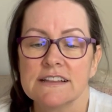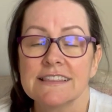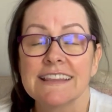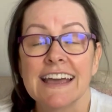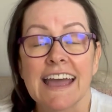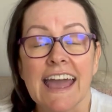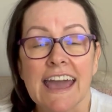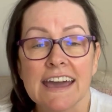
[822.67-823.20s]

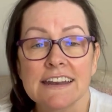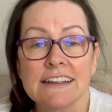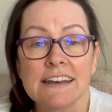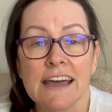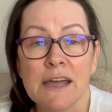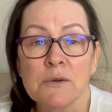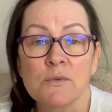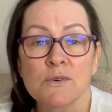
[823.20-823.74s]
that
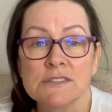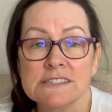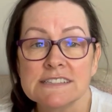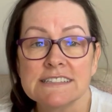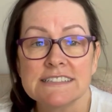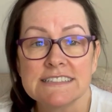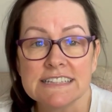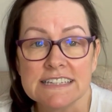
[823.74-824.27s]
Adonai wants
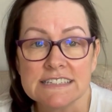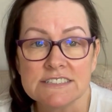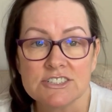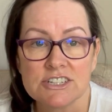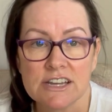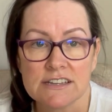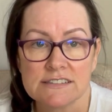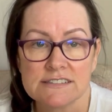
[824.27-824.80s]
to teach
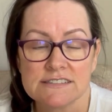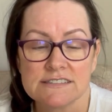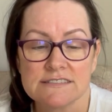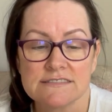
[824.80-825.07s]
us.